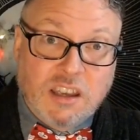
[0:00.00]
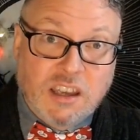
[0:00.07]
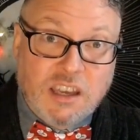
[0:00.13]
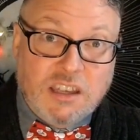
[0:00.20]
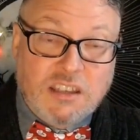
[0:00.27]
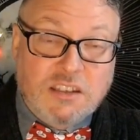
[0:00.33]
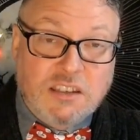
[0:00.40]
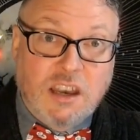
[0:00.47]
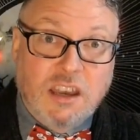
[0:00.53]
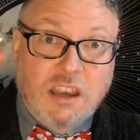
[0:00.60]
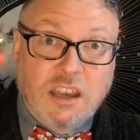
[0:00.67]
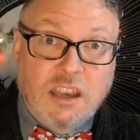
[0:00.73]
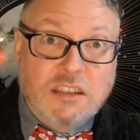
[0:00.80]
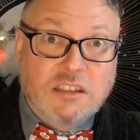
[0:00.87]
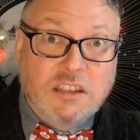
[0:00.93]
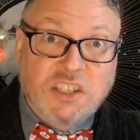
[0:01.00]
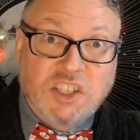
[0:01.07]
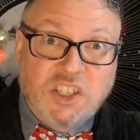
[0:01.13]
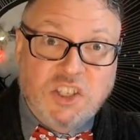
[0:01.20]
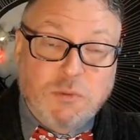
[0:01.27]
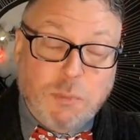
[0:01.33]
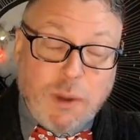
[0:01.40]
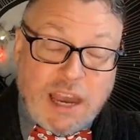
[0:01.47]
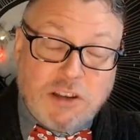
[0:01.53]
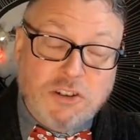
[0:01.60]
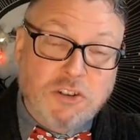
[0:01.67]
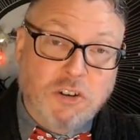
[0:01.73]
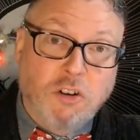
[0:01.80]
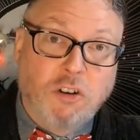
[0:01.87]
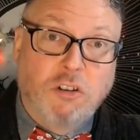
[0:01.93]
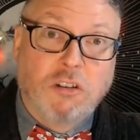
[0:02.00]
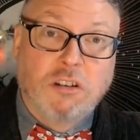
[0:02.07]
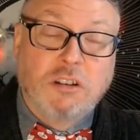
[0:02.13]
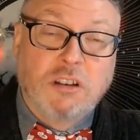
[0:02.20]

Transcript: It's a special.